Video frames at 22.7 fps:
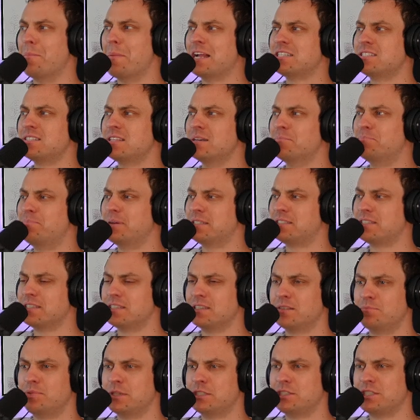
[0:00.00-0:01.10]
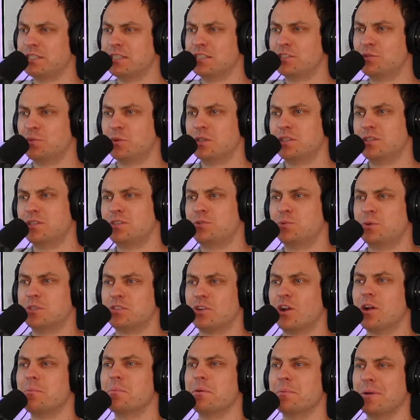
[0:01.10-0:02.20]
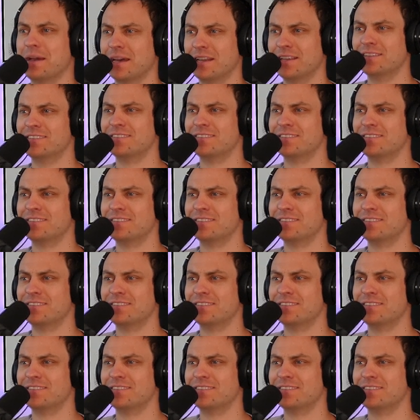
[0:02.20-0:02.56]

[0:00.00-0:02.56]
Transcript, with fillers: imagine them pissing, pitching Swiss, Swiss Army. Right.